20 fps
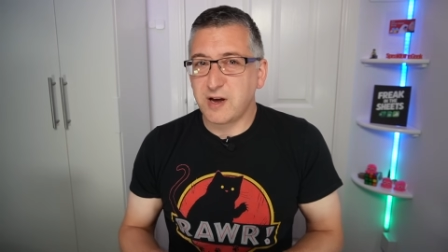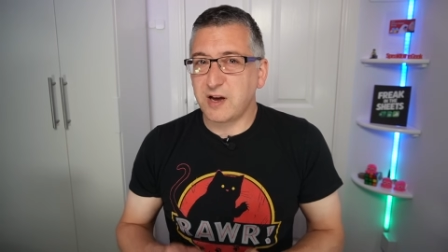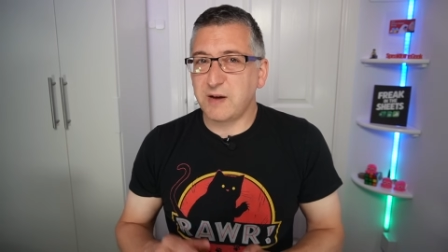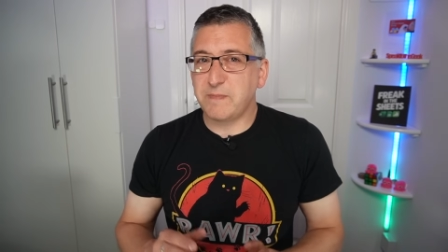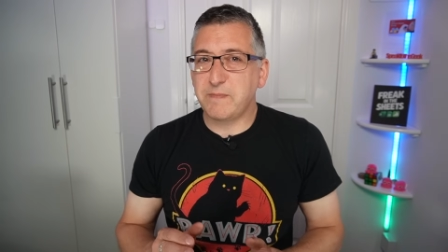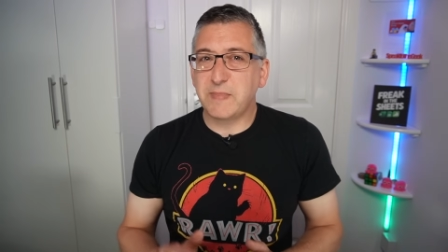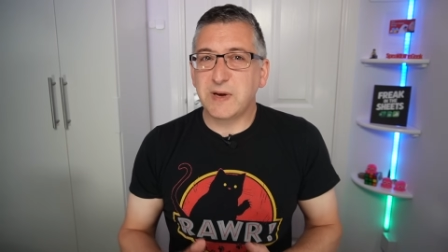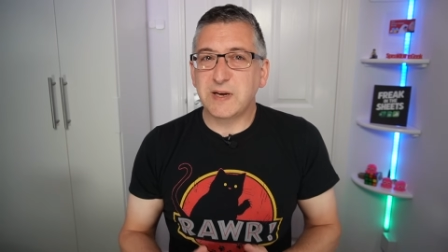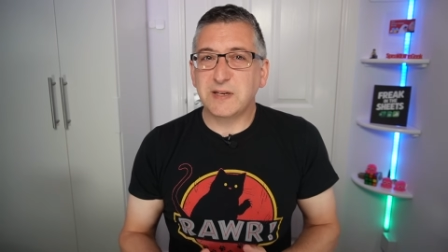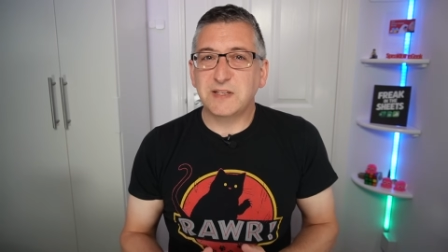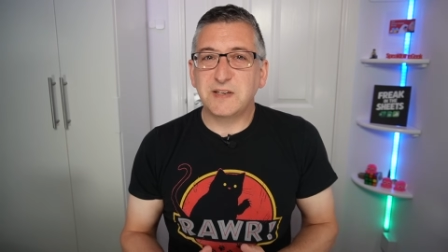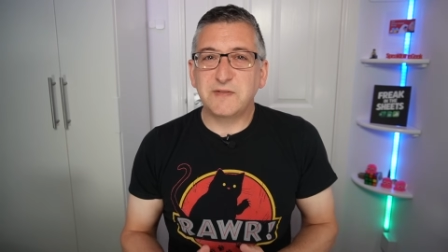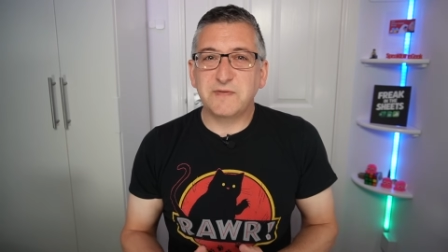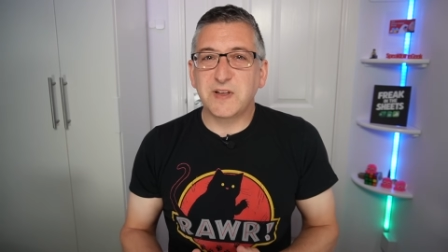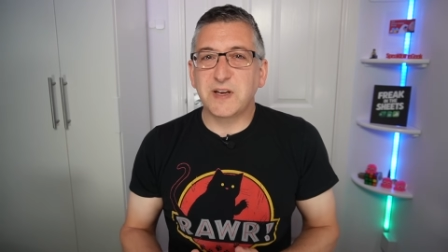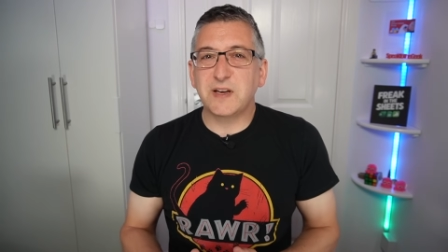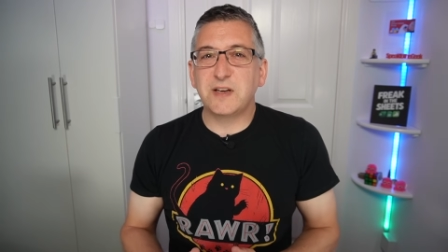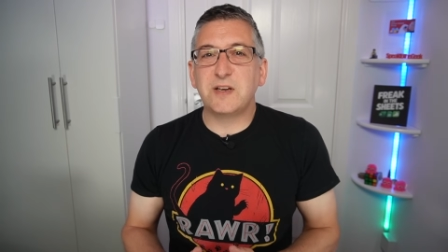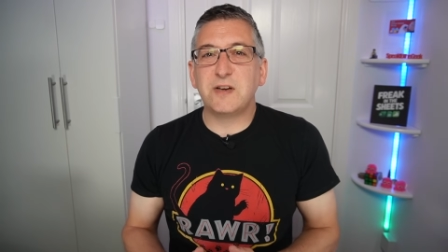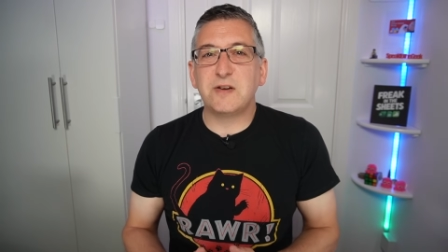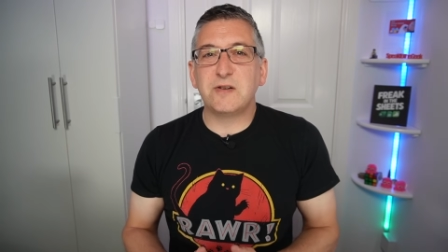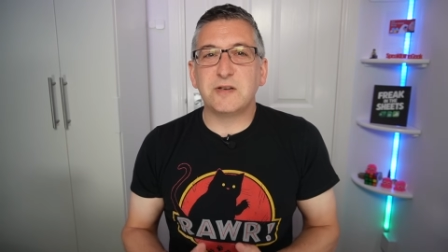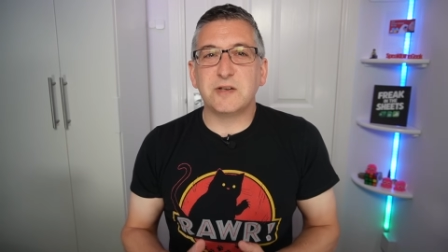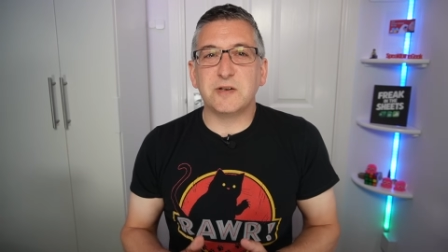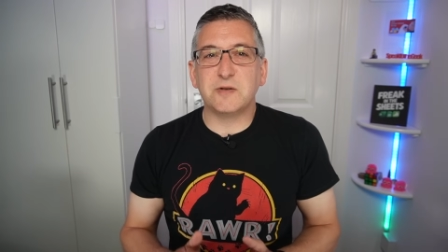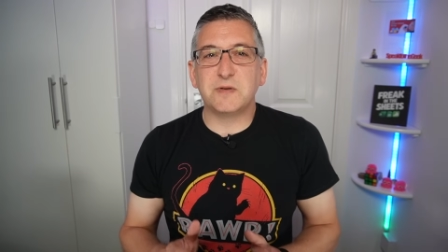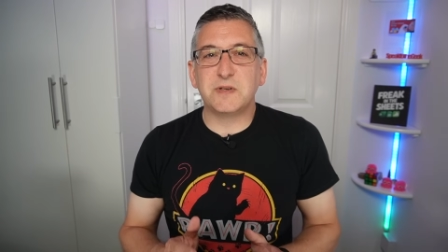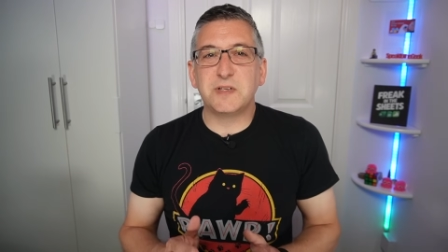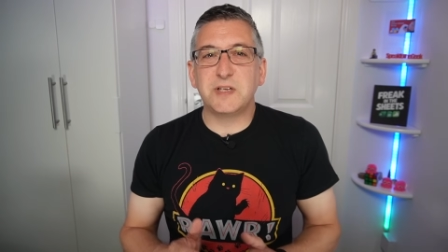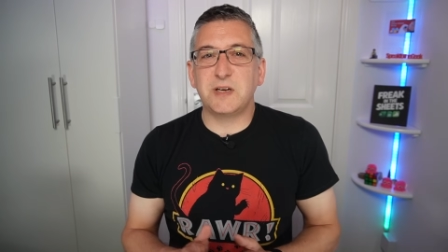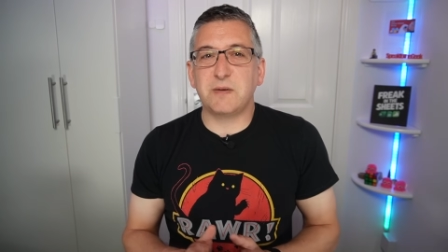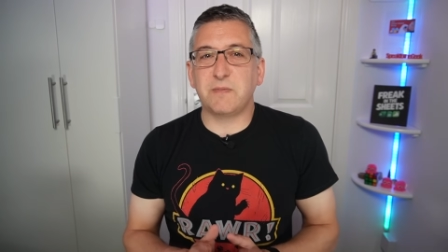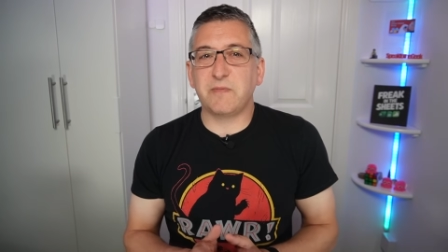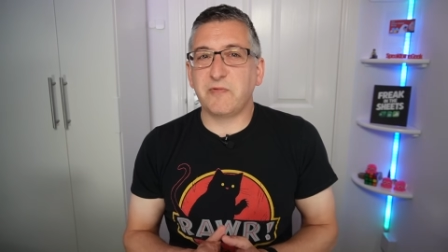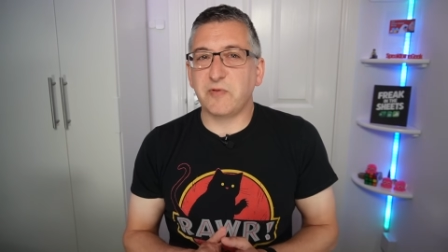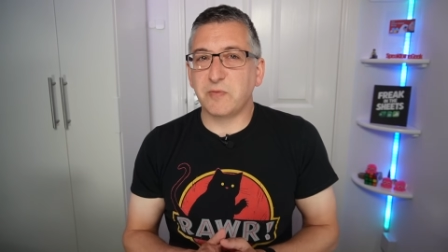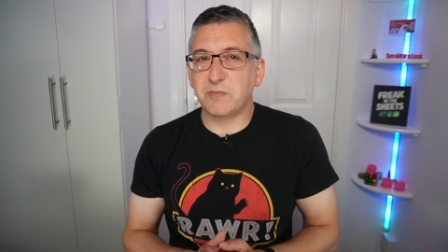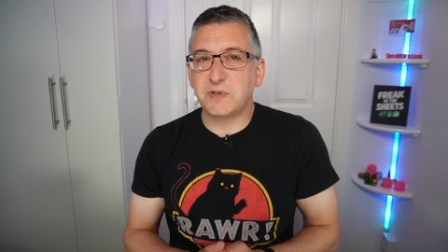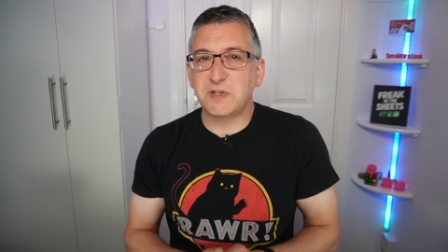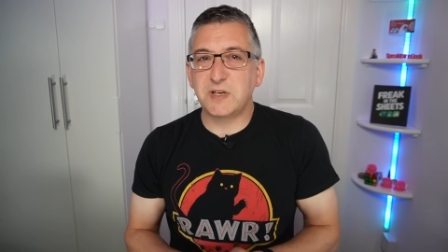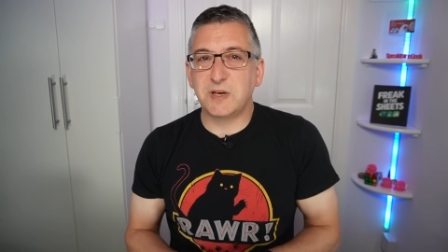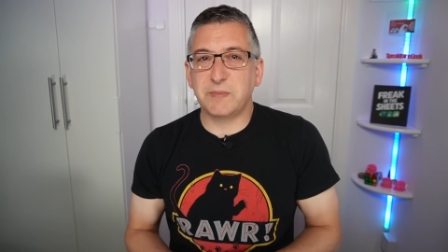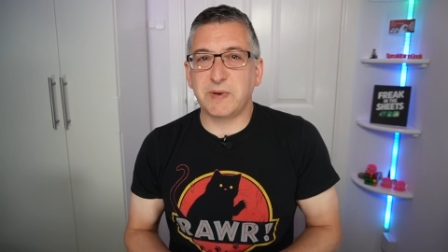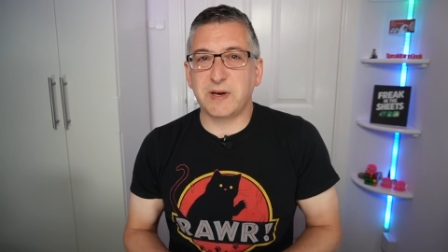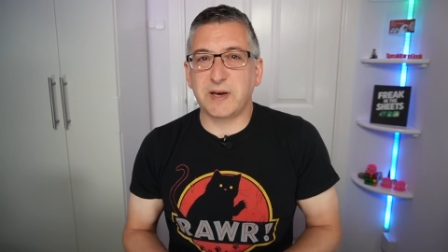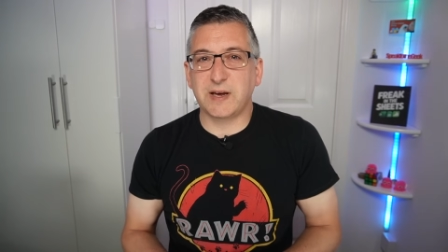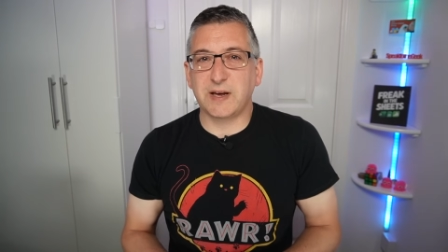A massive thank you to Tim from Tim and